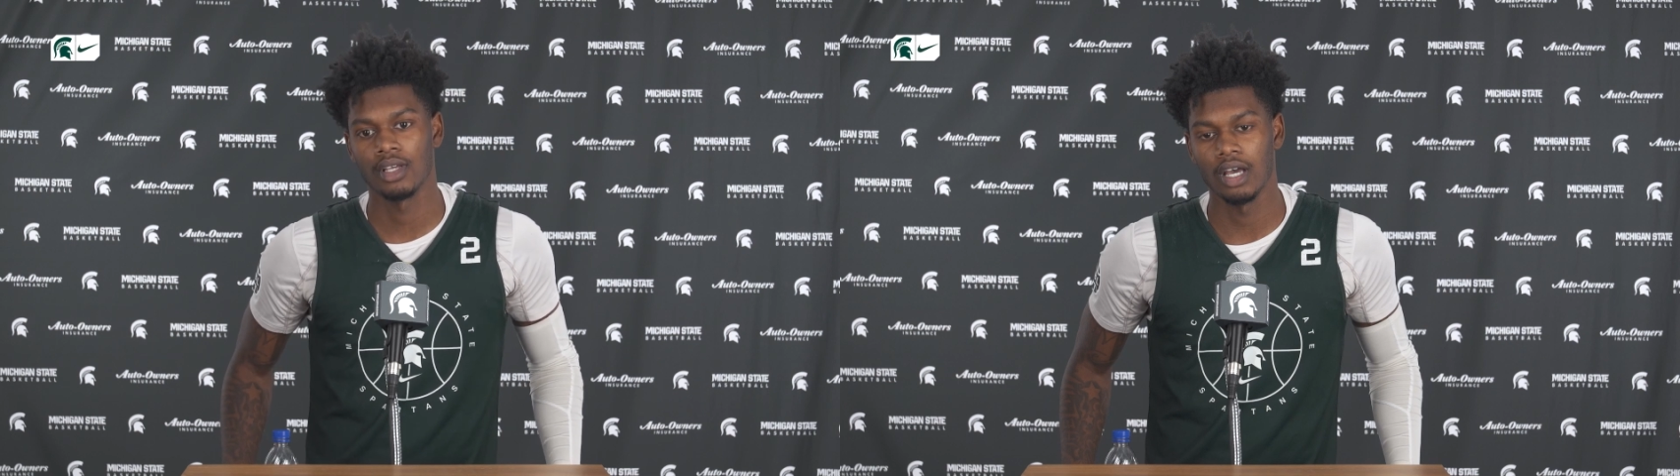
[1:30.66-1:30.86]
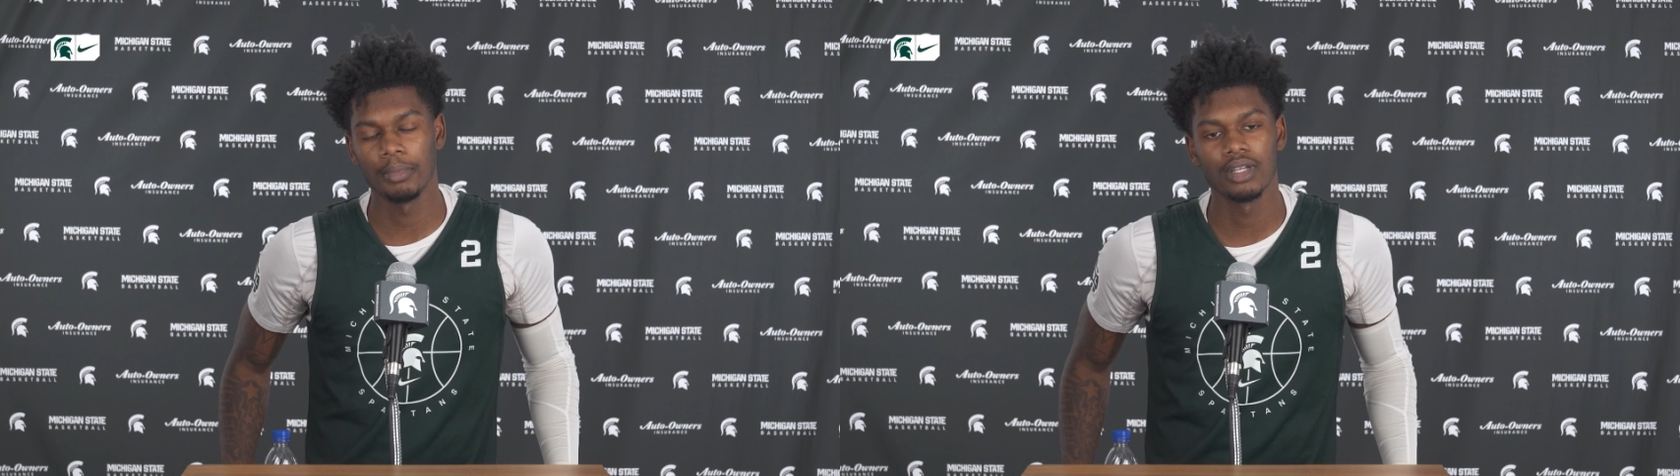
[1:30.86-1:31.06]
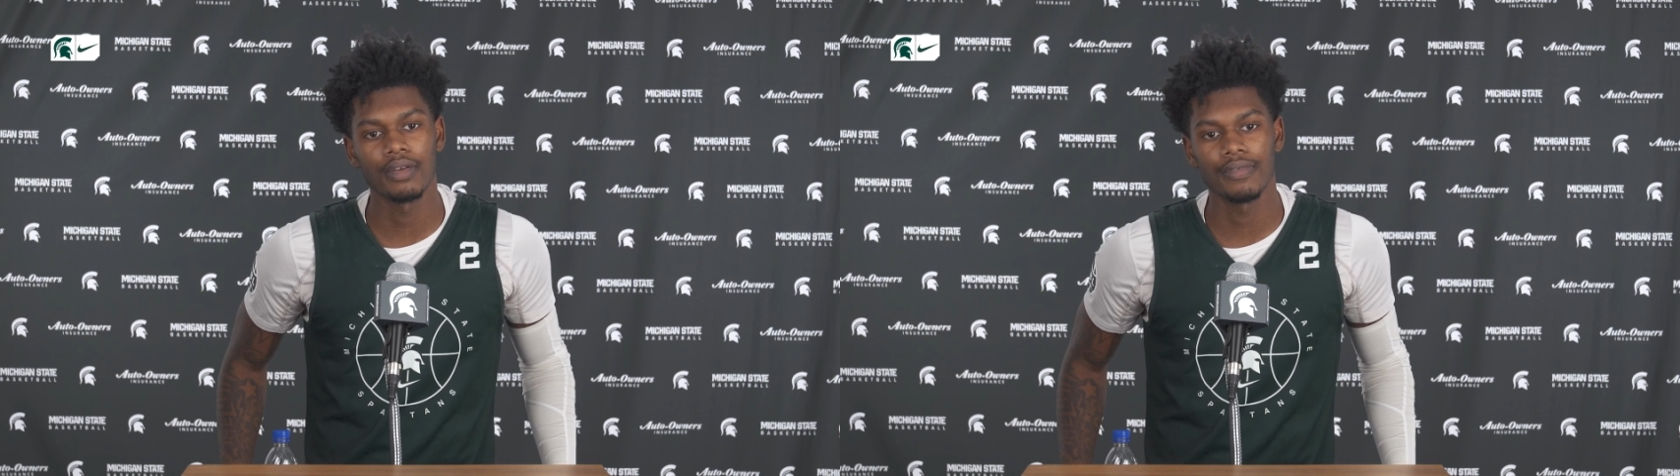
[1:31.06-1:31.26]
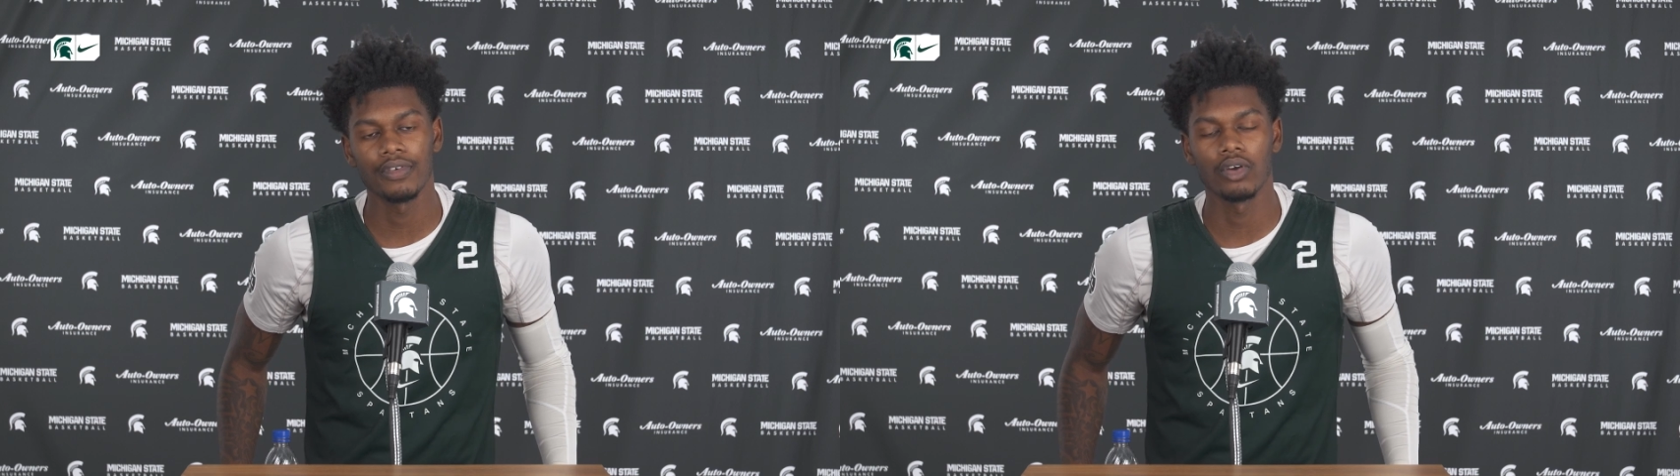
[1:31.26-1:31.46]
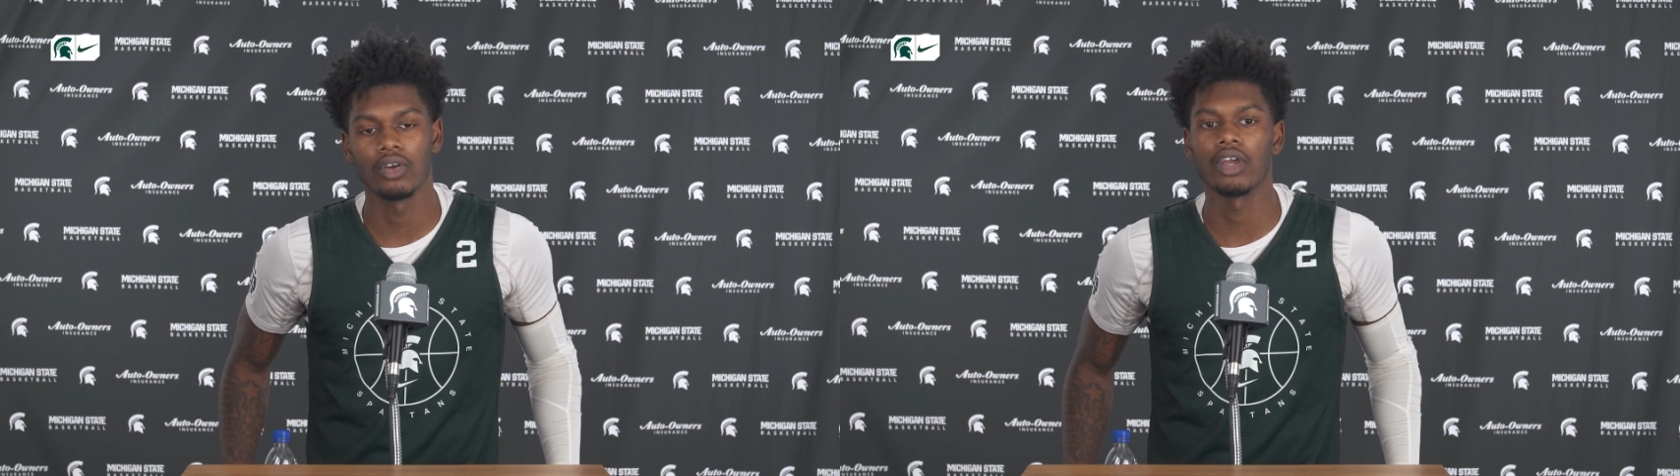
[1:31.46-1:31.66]
I mean, that'd
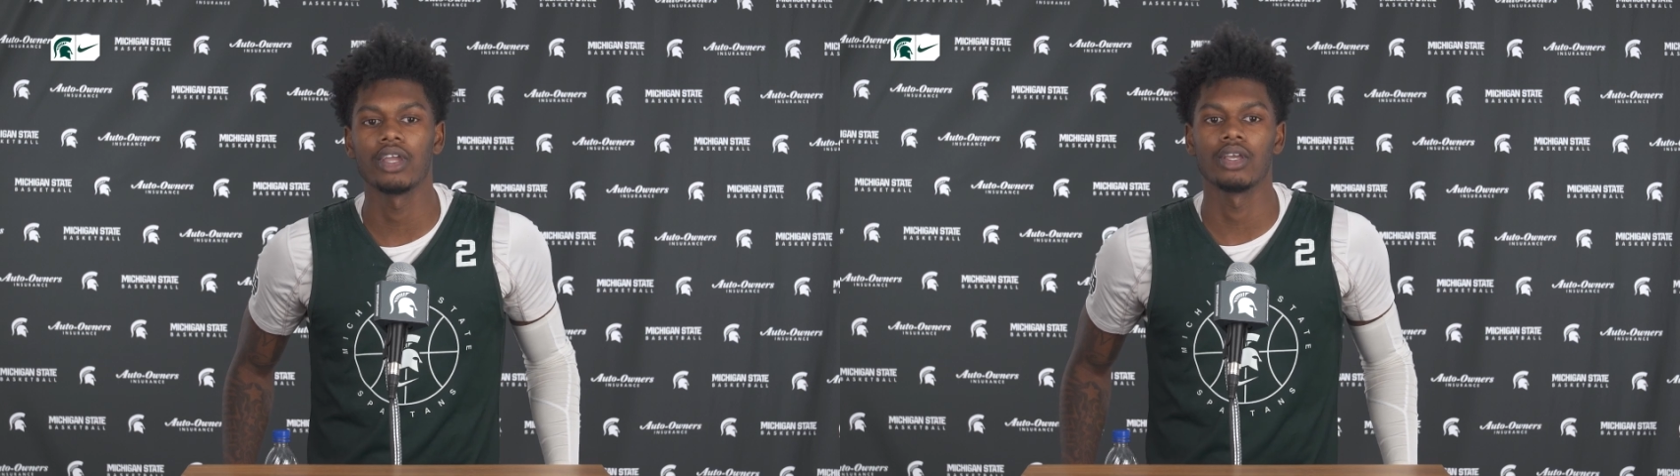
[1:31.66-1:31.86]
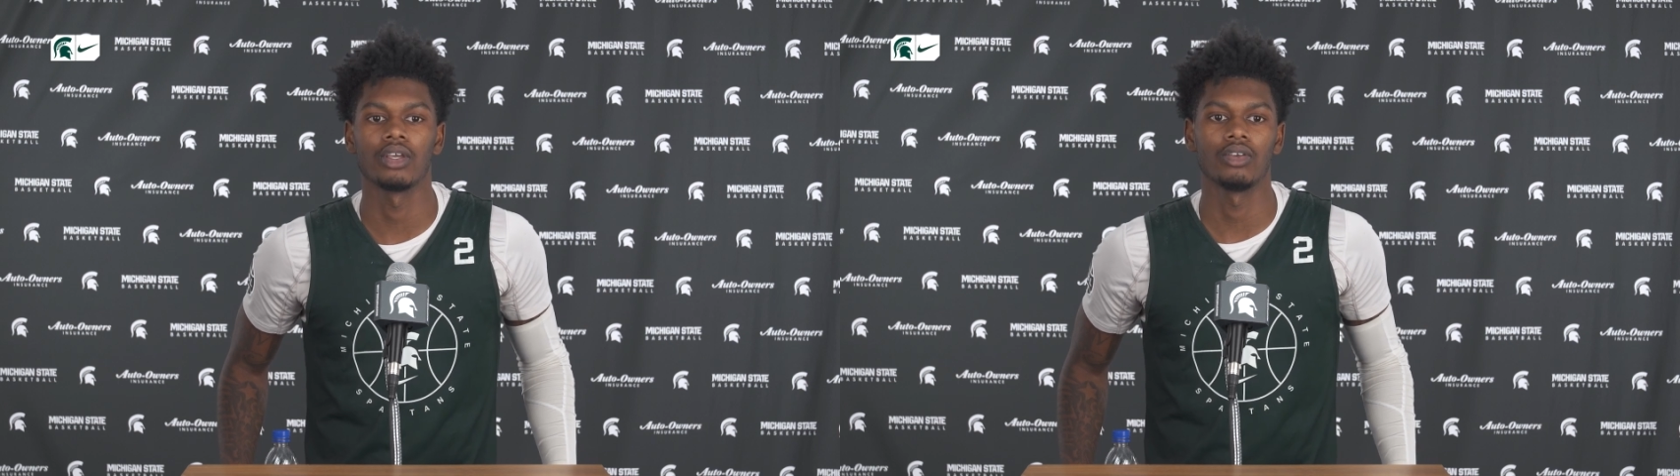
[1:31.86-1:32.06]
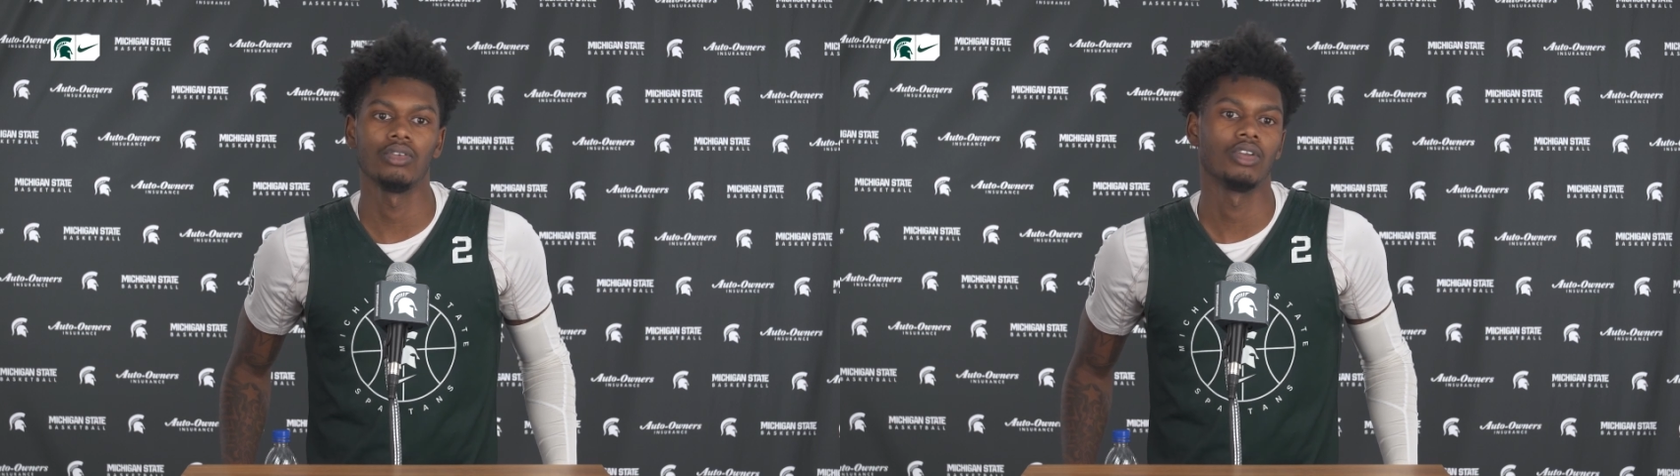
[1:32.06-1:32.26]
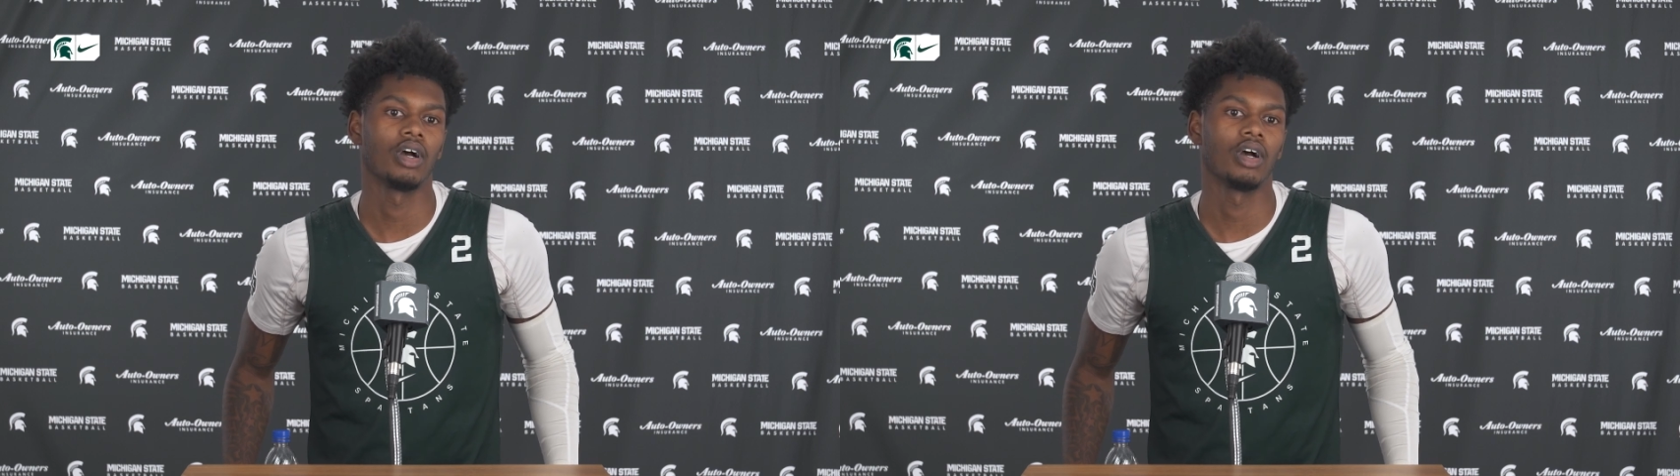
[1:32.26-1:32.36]
feel great. You know,